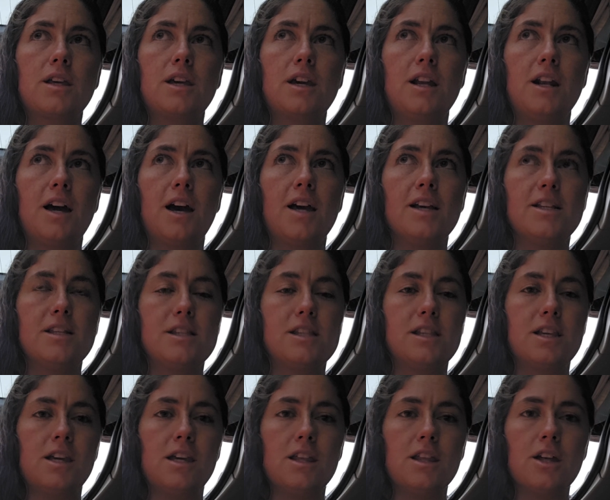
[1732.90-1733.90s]
can I
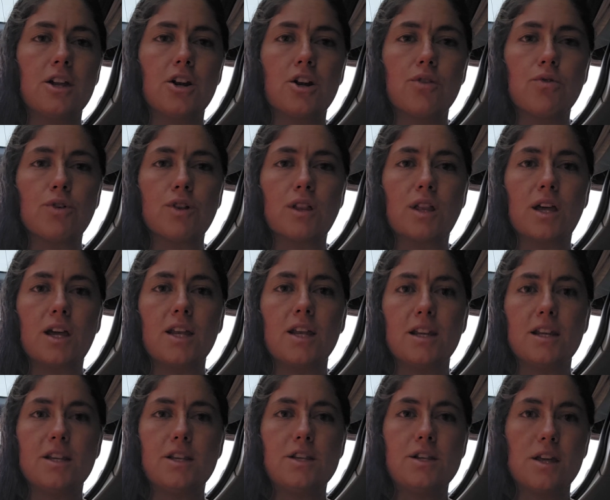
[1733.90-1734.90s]
see that are
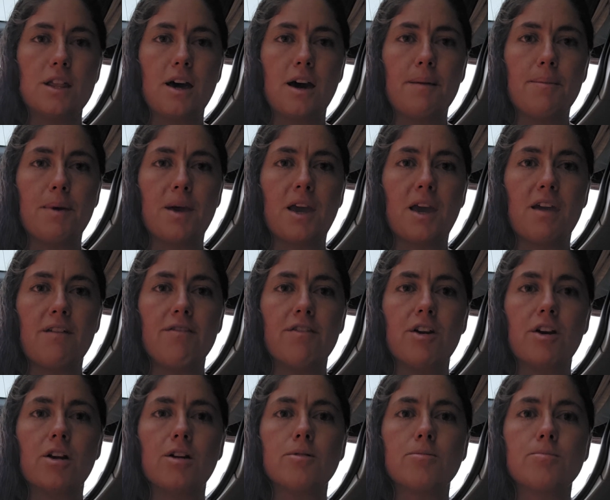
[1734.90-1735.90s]
related to that
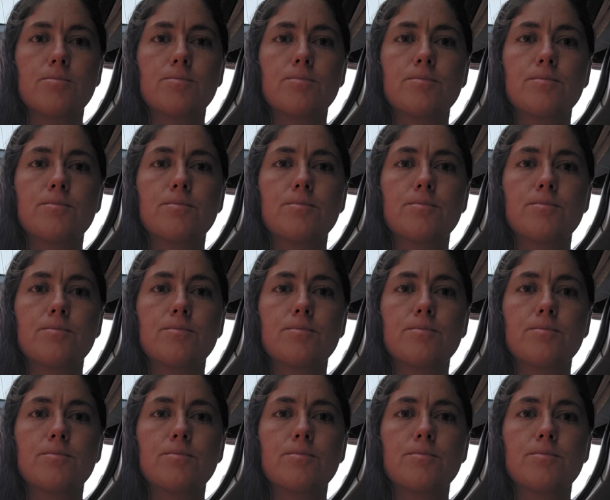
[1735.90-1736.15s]
behavior?